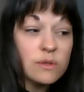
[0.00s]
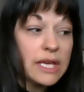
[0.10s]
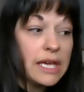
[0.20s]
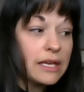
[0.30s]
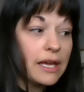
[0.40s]
you
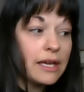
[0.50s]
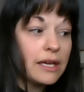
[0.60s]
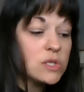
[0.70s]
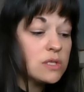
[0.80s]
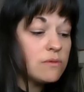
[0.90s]
can. I
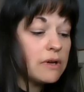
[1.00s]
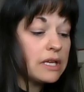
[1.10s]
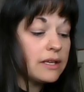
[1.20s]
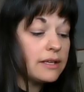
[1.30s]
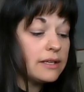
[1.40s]
actually
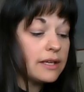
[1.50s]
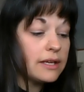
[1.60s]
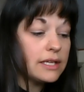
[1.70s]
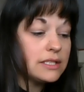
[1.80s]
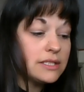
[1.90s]
went in
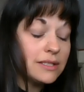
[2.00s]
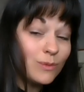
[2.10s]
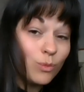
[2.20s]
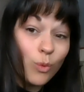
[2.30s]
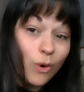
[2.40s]
and I
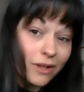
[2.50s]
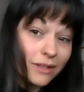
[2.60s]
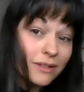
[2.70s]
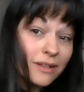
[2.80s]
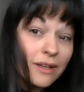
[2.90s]
did
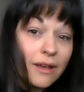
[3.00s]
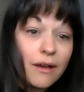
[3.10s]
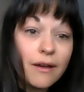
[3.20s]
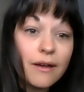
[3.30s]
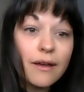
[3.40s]
one
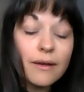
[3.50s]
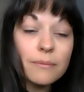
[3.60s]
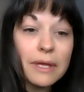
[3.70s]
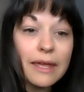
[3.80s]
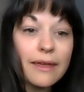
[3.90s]

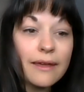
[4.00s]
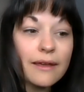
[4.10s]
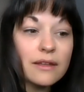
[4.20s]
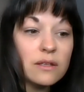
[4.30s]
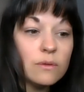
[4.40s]
um,
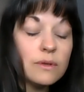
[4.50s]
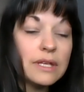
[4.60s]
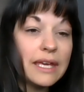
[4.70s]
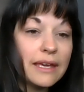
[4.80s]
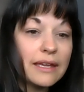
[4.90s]
and you
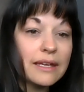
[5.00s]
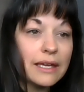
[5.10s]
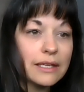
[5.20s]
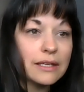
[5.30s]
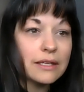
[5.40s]
can
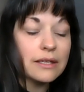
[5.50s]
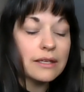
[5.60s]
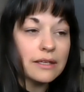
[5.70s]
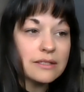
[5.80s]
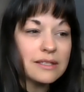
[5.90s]
edit
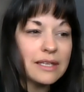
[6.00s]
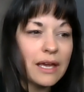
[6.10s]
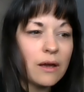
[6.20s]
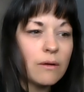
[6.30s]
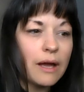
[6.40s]
it.
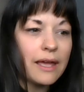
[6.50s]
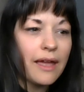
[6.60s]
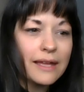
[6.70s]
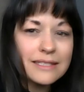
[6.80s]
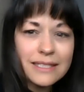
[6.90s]
Now,
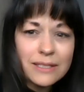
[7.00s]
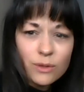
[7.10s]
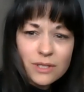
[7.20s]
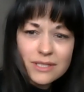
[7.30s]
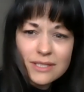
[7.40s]
I, I did
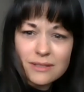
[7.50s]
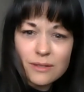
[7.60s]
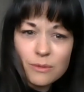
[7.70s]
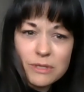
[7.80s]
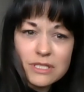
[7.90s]
notice it's a
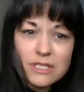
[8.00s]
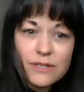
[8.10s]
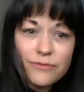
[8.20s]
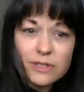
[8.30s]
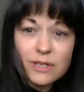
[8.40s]
little bit
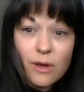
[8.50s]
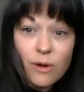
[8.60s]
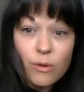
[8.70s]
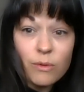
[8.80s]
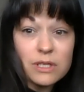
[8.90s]
different
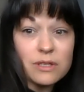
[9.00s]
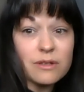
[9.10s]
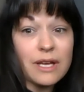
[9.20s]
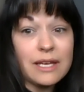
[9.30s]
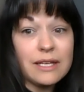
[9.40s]
though when
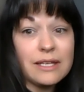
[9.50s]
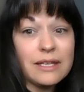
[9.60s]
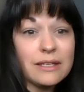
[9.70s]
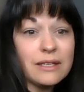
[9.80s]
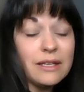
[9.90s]
you're
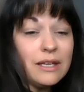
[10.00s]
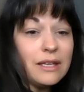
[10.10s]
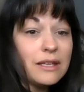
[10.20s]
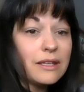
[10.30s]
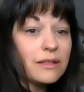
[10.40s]
editing
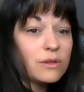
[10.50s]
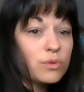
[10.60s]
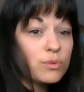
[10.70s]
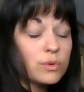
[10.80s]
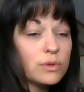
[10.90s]
it
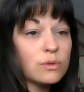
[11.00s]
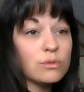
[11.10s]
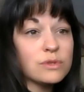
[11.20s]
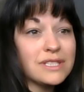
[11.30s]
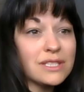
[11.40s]

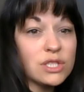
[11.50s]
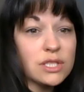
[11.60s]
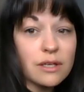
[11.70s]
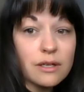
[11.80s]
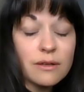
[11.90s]
through
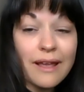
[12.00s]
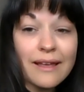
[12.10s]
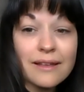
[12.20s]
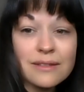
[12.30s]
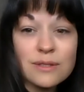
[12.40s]
CinchShare
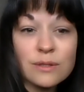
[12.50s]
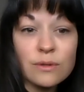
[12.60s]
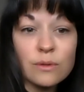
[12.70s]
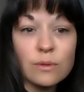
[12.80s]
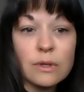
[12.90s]
as
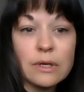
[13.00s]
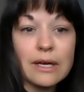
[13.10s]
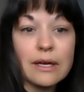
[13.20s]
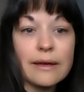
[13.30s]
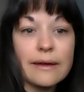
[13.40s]
to
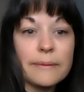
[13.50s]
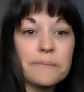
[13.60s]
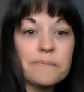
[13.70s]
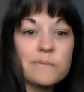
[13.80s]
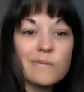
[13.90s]
um,